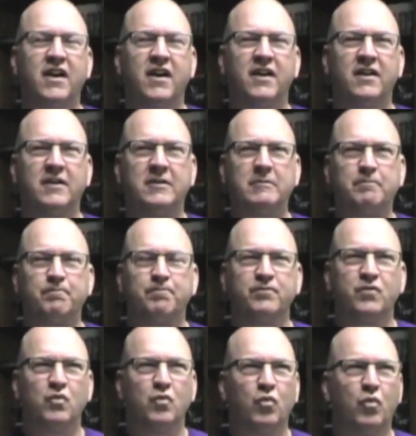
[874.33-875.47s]
Um,
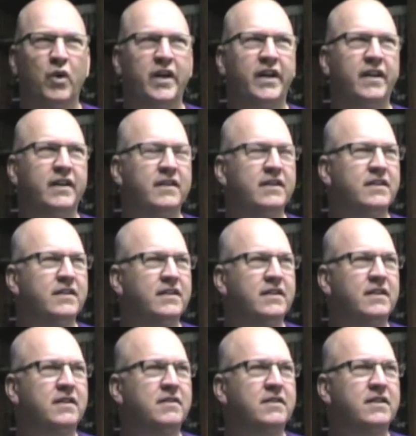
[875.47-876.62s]
when
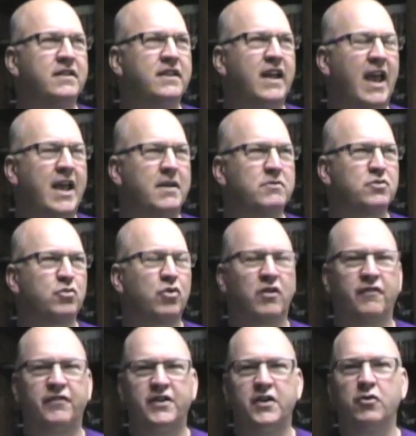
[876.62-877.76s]
games were
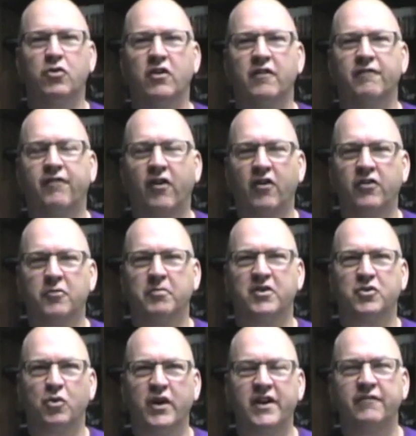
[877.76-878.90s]
fewer and farther
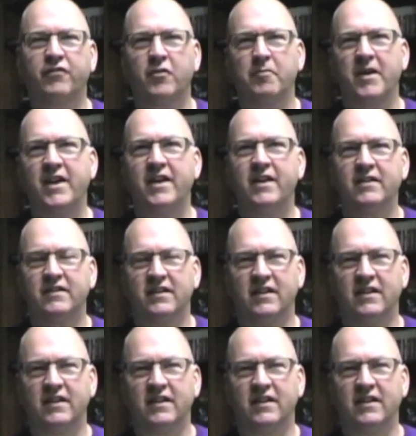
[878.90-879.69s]
between for me.